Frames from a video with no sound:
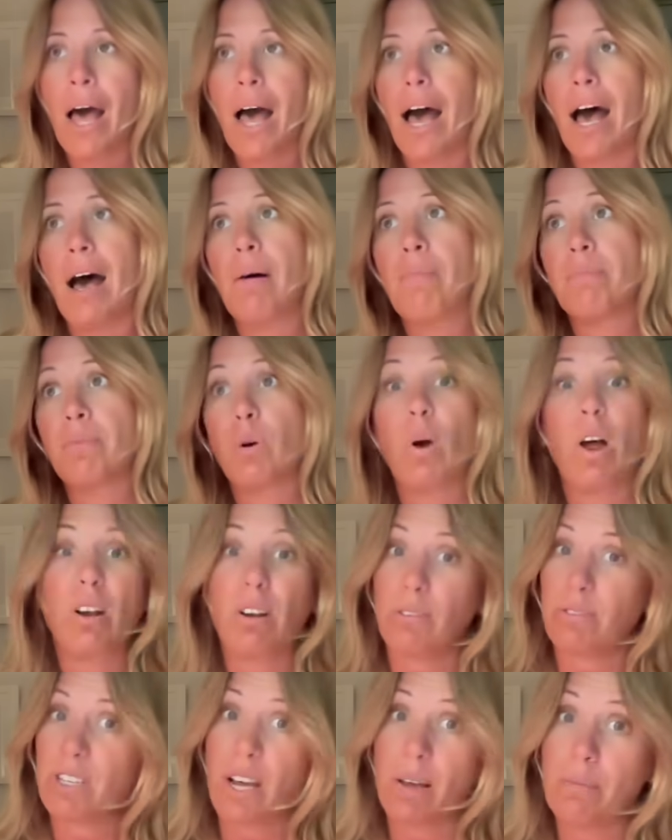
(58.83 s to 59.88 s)
Quite a
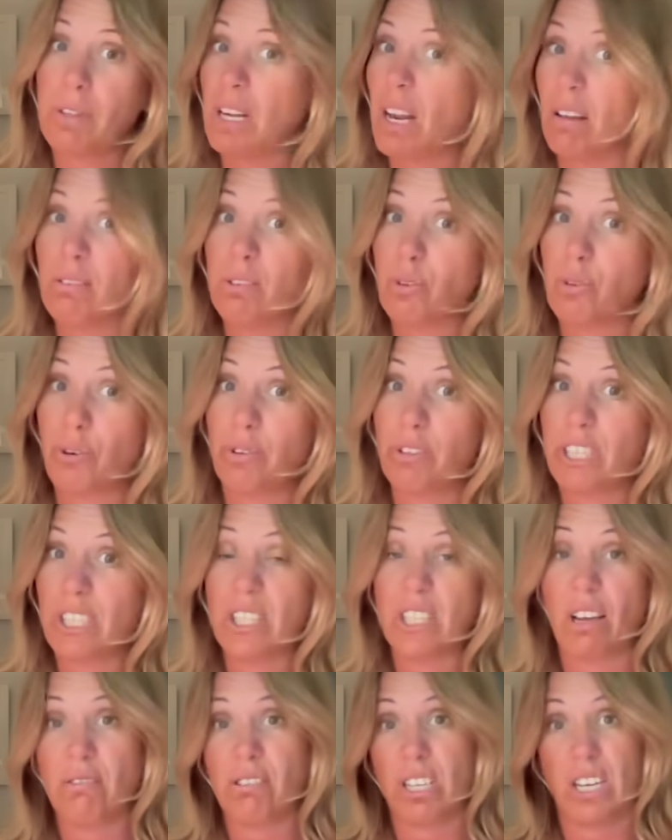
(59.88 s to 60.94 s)
lot of time the local authorities
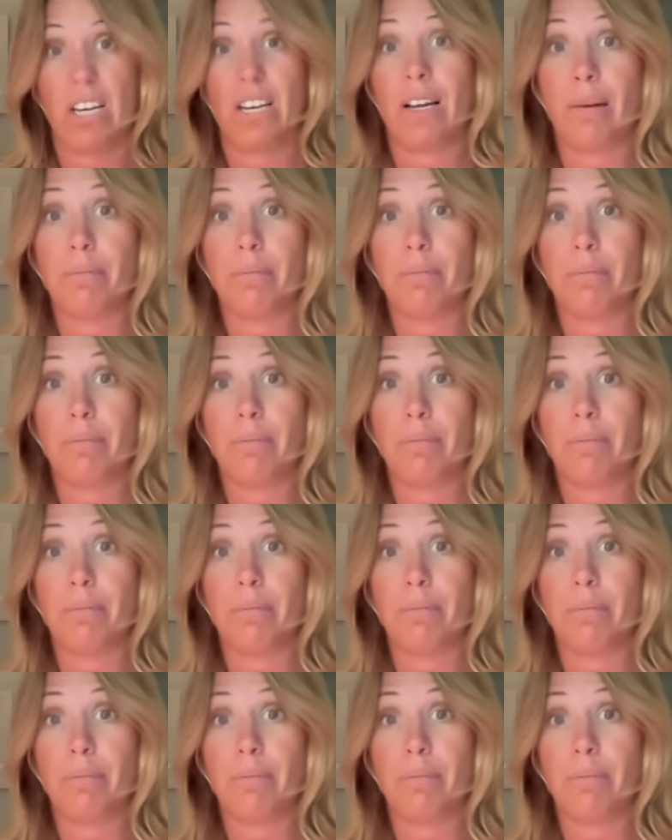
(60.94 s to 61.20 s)
don't turn